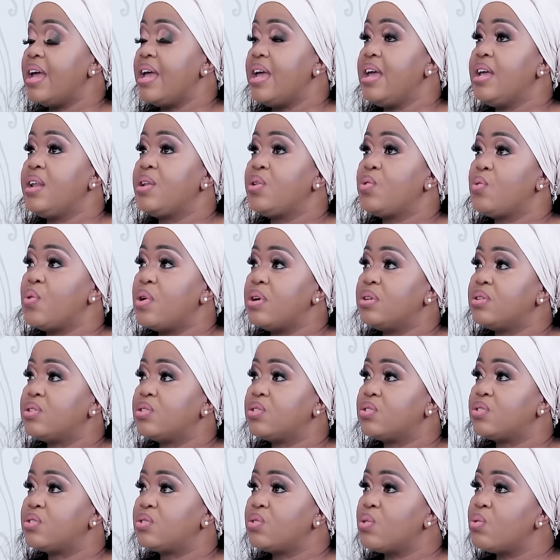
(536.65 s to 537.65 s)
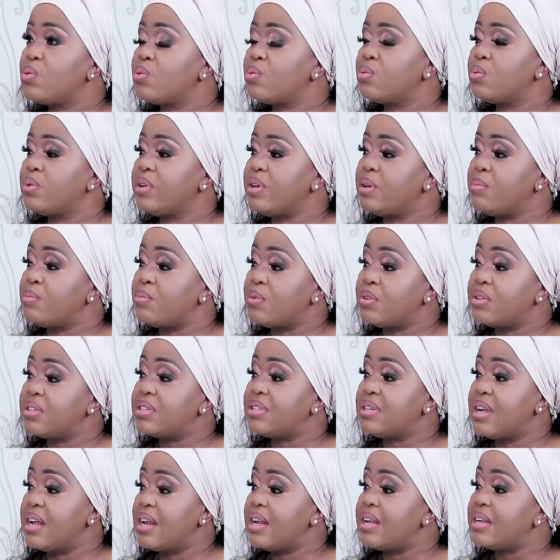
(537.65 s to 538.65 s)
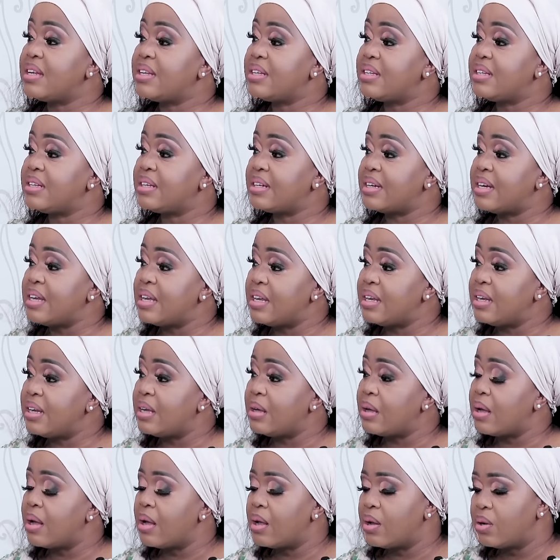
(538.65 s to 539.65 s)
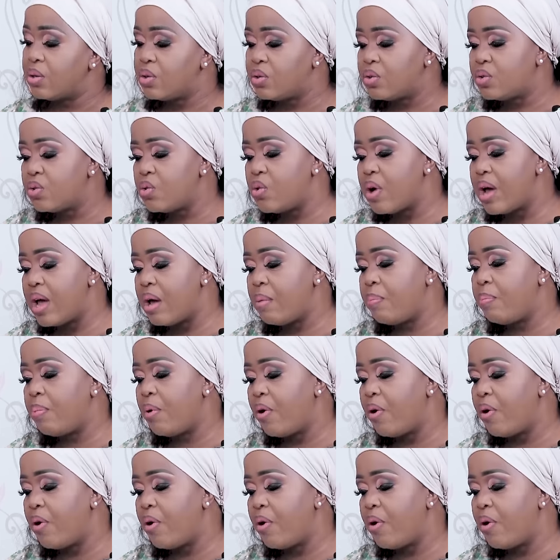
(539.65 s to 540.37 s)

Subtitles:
It was so emotionally draining to a